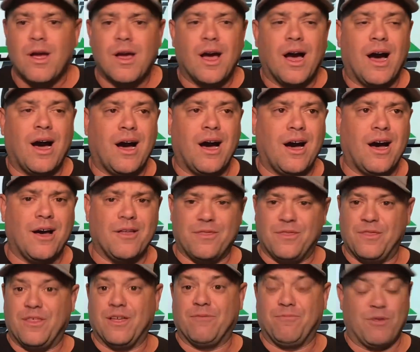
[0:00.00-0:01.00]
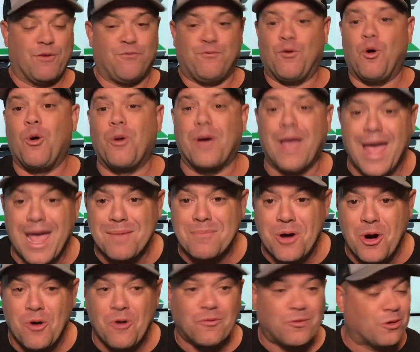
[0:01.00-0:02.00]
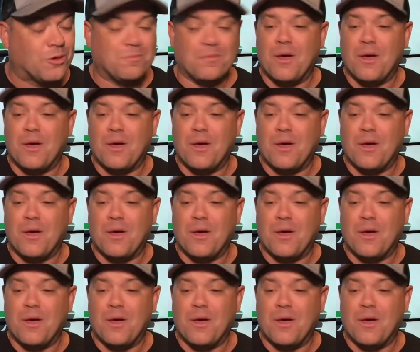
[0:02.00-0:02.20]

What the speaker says: the full game over.